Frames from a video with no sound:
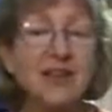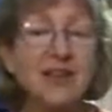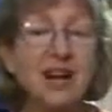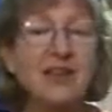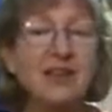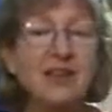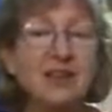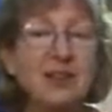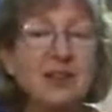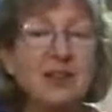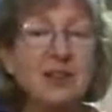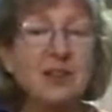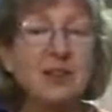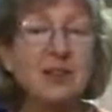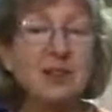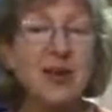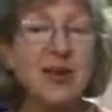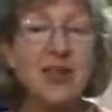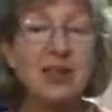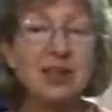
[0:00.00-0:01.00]
of her
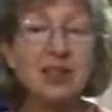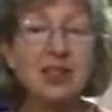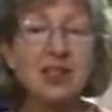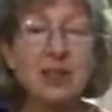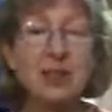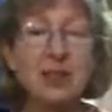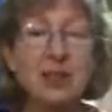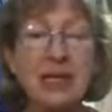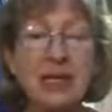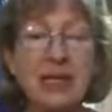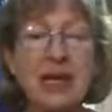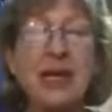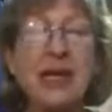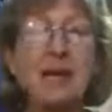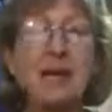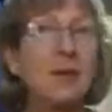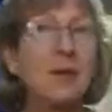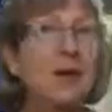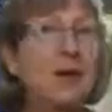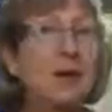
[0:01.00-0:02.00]
situation
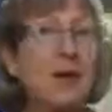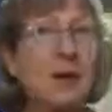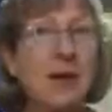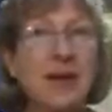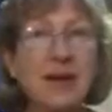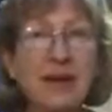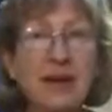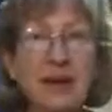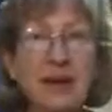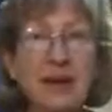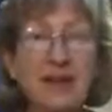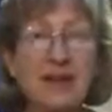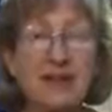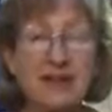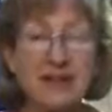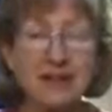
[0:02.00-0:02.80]
became apparent.